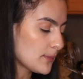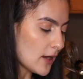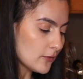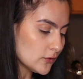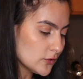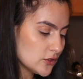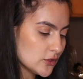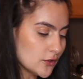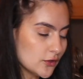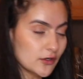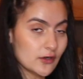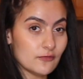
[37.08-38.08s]
powdered
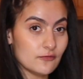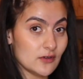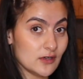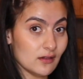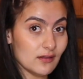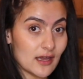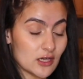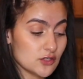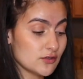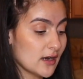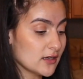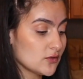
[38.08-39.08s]
sugar, vanilla
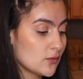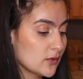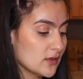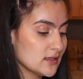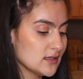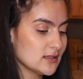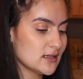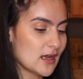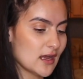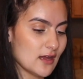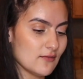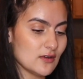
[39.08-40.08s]
extract, or this is
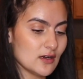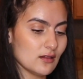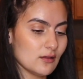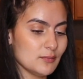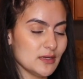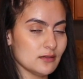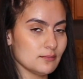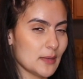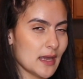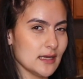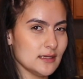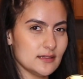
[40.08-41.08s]
a vanilla bean
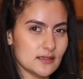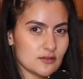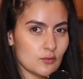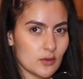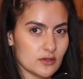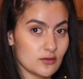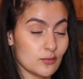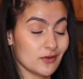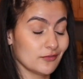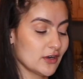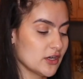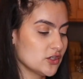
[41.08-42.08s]
paste. It's a
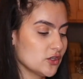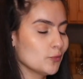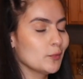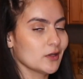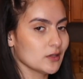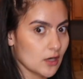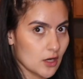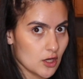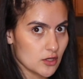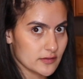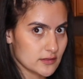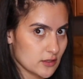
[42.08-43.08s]
1-to-1 ratio, but
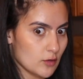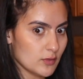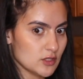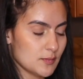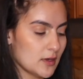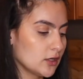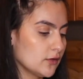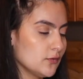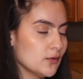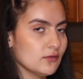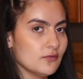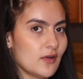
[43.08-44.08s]
so much better if you
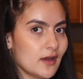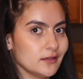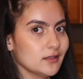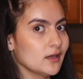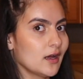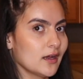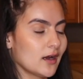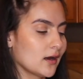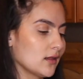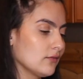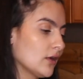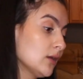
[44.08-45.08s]
can find it. I
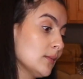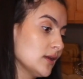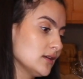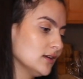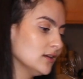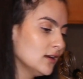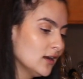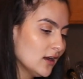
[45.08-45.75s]
highly recommend it.